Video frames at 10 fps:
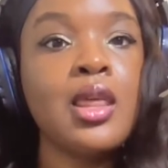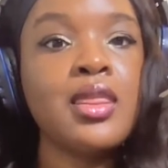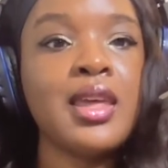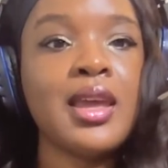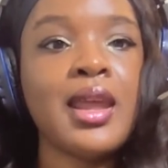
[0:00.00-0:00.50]

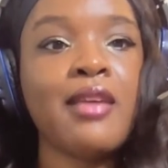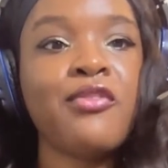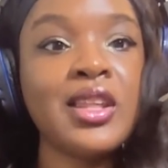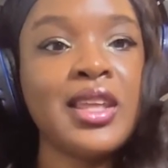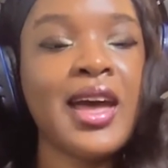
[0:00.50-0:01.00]
Then I
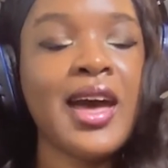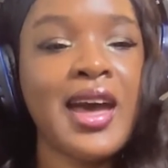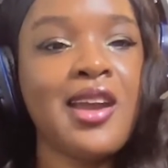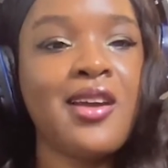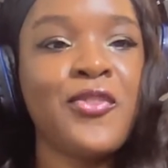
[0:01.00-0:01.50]
finally got
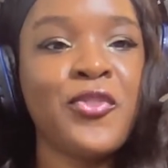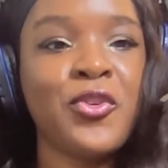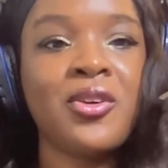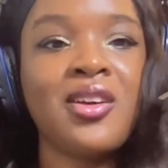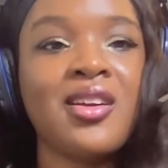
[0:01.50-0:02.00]
hired
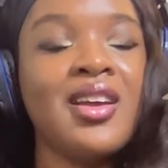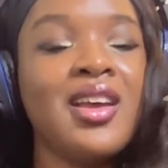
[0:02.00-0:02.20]
for